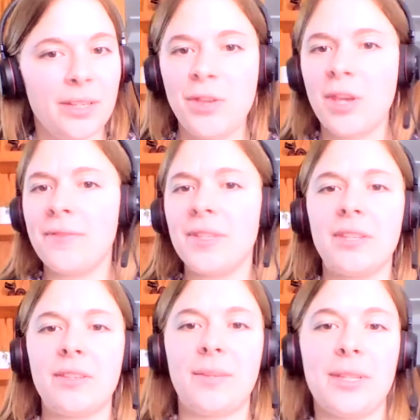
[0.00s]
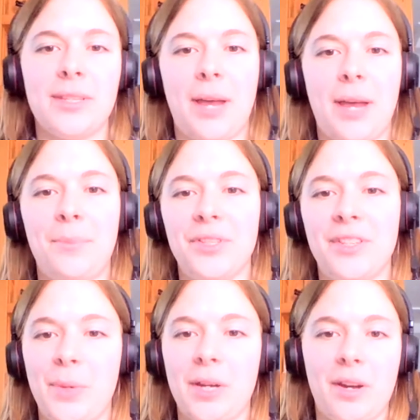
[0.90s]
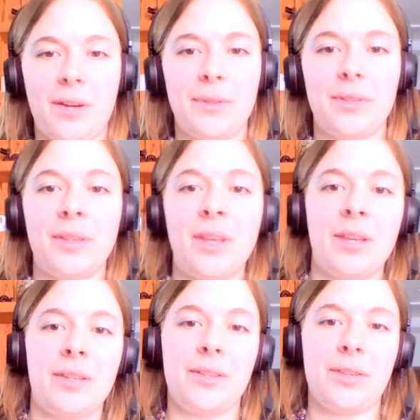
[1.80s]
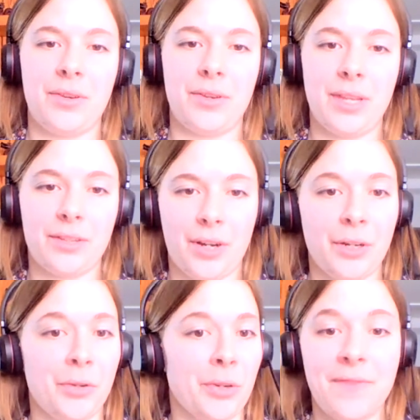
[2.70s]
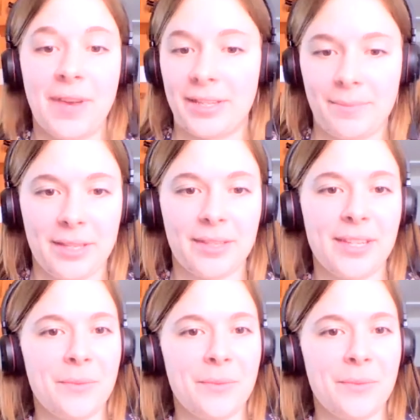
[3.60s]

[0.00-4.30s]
can you give us some examples of what common securities are or investments?